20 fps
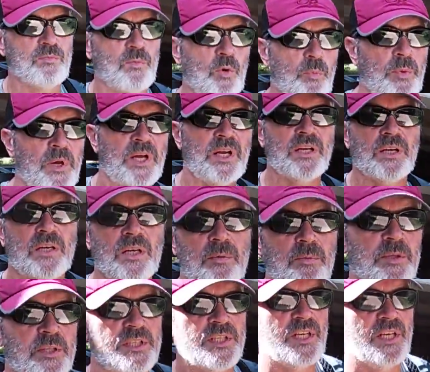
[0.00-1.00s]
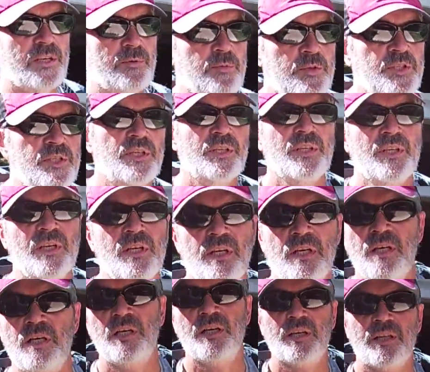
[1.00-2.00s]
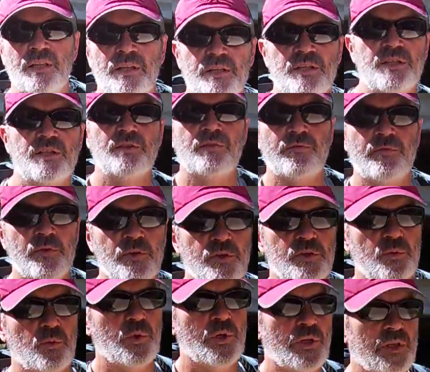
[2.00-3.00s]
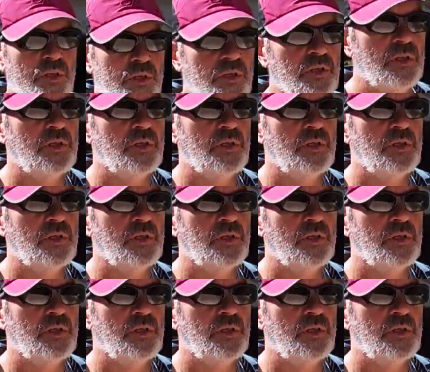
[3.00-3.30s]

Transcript: Mopac a couple of times. This is the first one